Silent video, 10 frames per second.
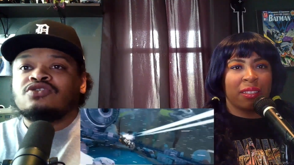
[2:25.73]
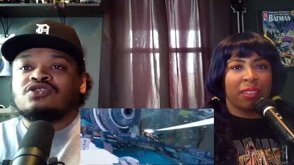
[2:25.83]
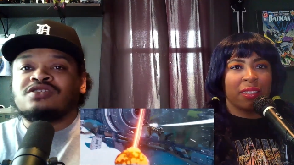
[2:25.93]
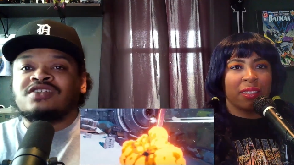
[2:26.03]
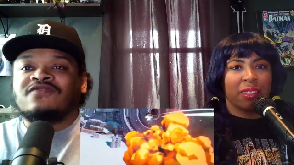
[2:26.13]
Speaker 1: So
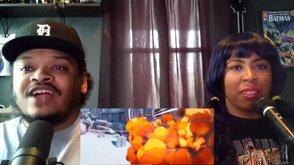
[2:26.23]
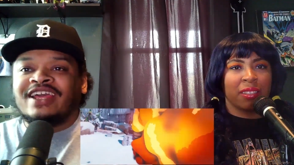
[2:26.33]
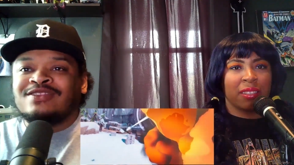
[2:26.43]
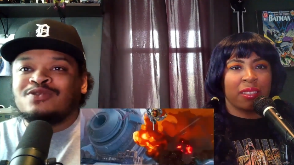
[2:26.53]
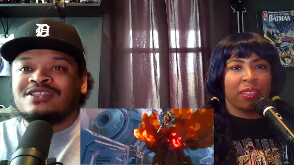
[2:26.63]
she's
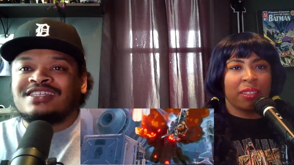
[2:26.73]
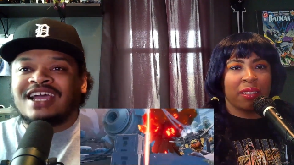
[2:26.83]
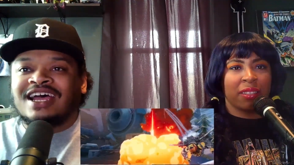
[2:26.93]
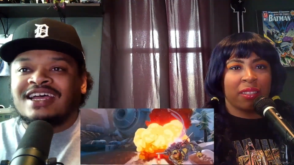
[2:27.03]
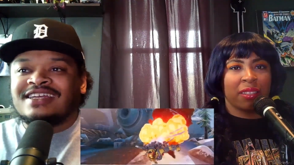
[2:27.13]
flying through the
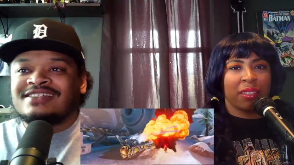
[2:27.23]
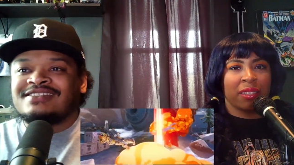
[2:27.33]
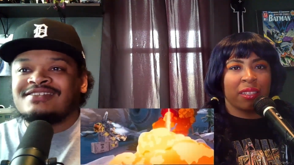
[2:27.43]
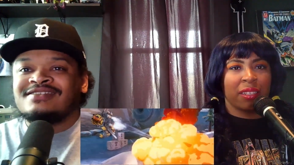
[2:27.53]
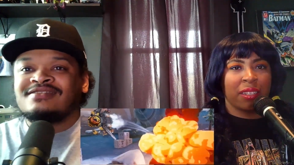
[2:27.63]
skies.